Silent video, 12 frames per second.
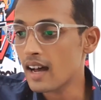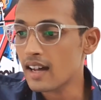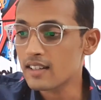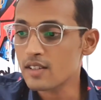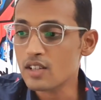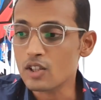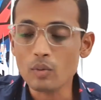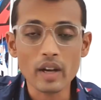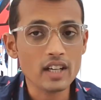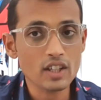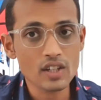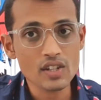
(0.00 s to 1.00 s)
to
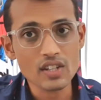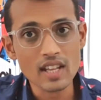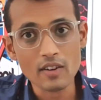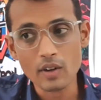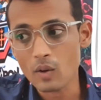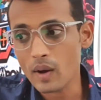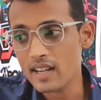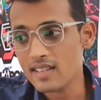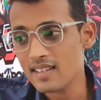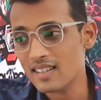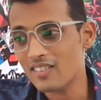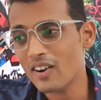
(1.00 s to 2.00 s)
situations that require
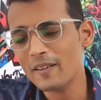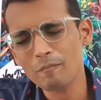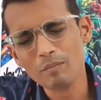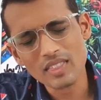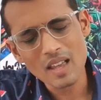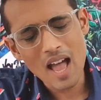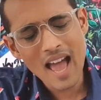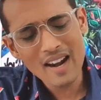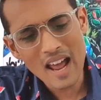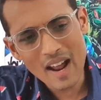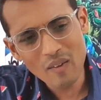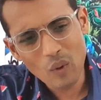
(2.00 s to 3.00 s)
uncertainty, right?
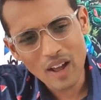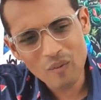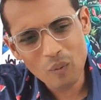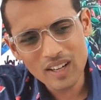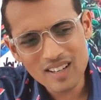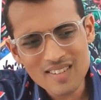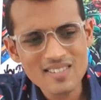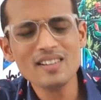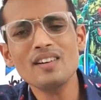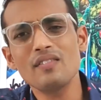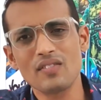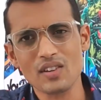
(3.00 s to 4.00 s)
And we
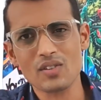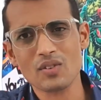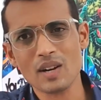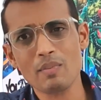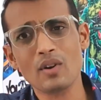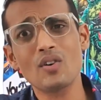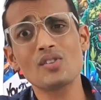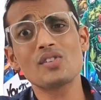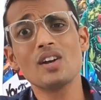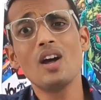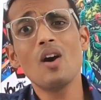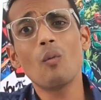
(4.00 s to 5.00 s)
deserve this, right? Because
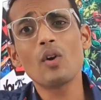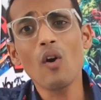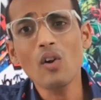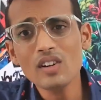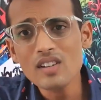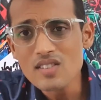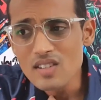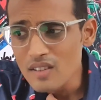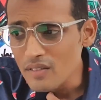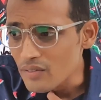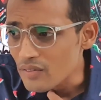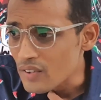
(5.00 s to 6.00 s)
we all
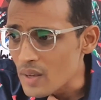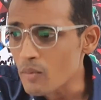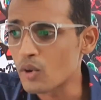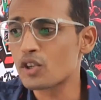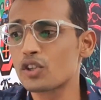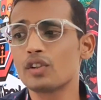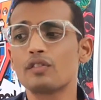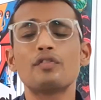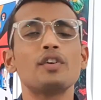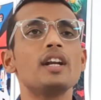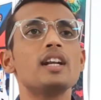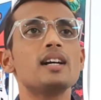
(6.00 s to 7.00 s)
deserve emotional
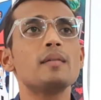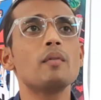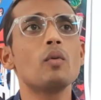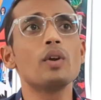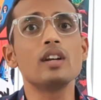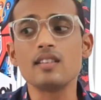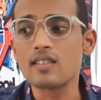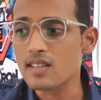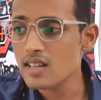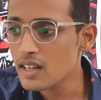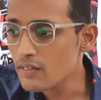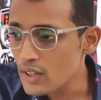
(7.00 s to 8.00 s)
freedom. We
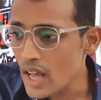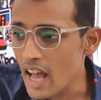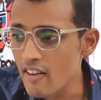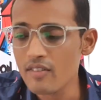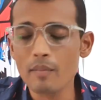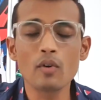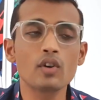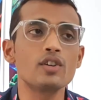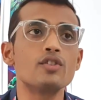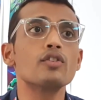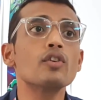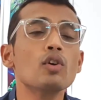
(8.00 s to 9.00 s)
deserve to have more
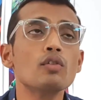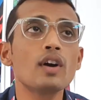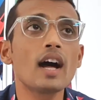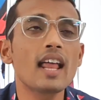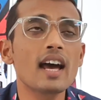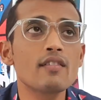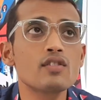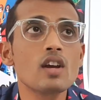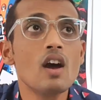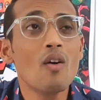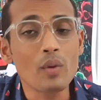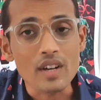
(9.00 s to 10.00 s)
control over our lives.
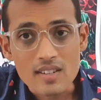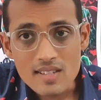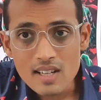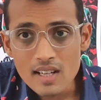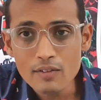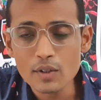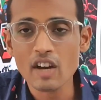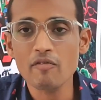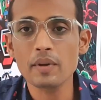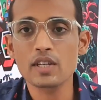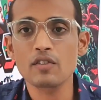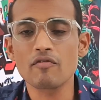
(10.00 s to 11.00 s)
We deserve to have
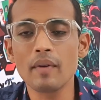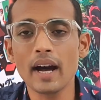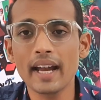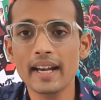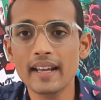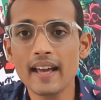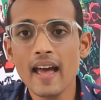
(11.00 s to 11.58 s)
peace of mind,